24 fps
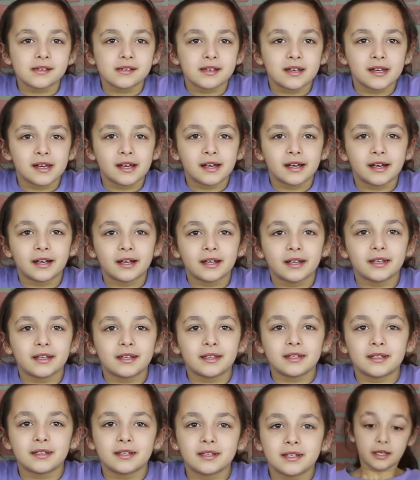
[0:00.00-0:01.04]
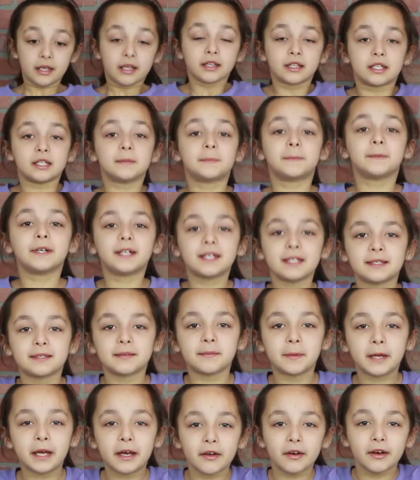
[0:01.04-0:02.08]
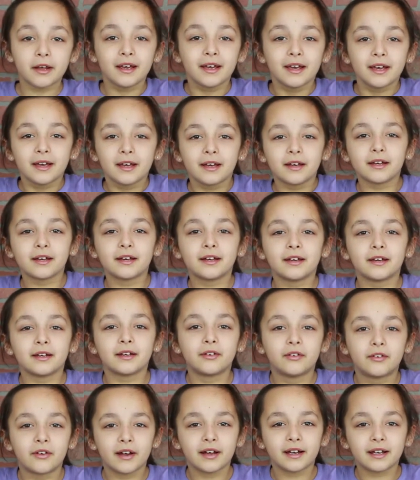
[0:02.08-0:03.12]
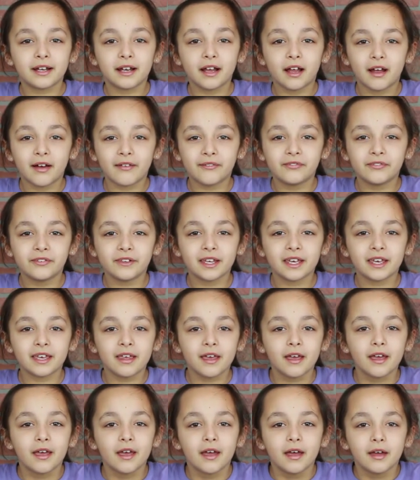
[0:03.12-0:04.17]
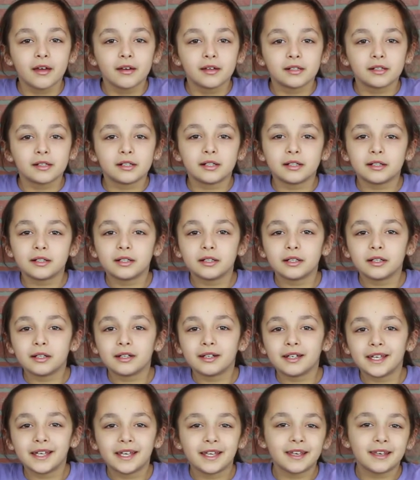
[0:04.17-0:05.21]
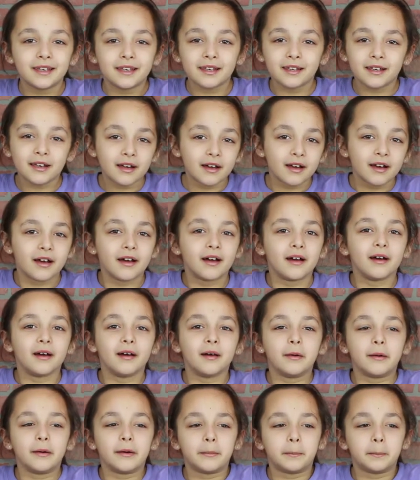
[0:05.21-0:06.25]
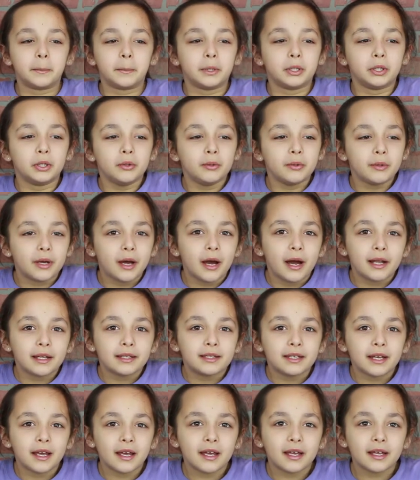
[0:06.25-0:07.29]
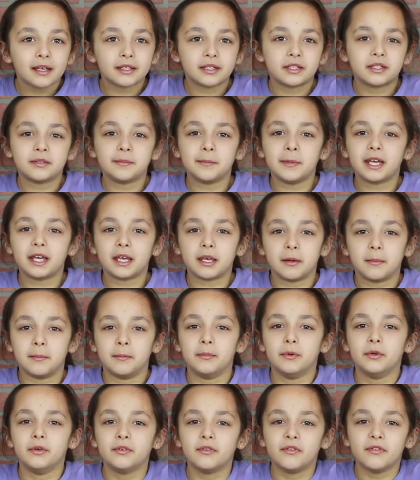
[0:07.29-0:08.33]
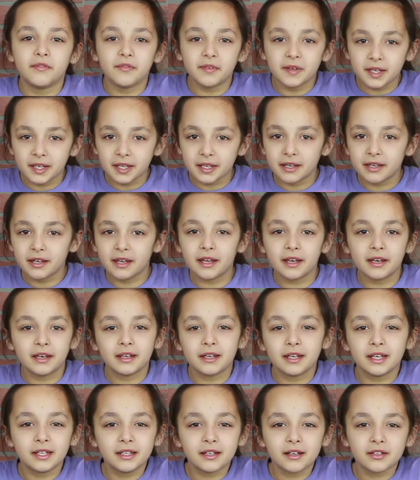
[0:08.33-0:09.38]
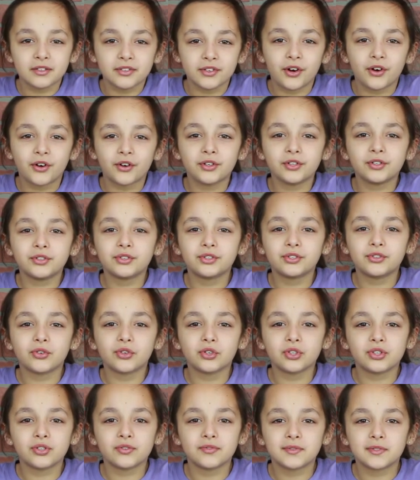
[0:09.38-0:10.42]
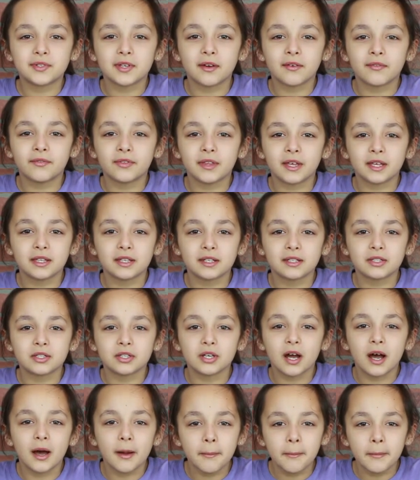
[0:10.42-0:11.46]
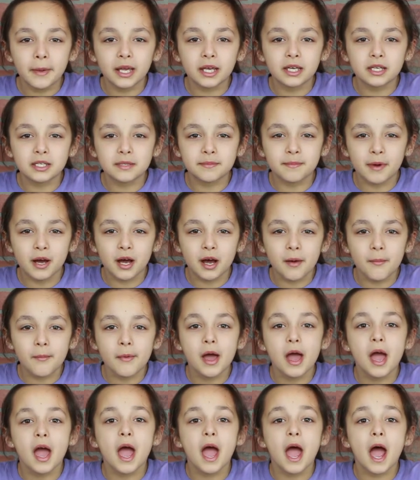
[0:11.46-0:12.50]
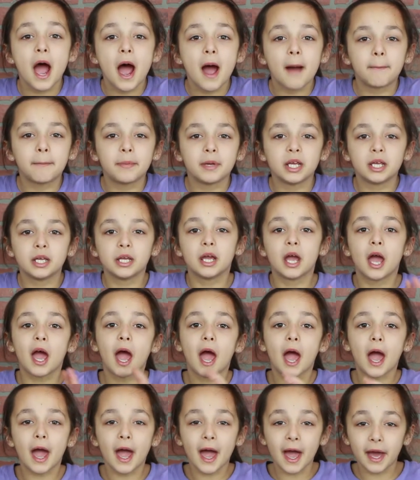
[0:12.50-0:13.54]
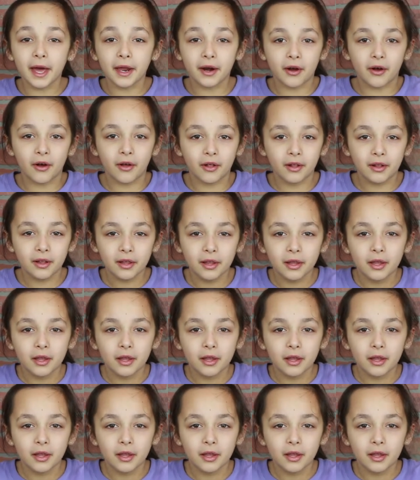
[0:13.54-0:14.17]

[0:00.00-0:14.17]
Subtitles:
Yeah. This book is about Greg Heffley in a balloon contest, making a movie, and he does all sorts of stuff that does not make his mom happy at all.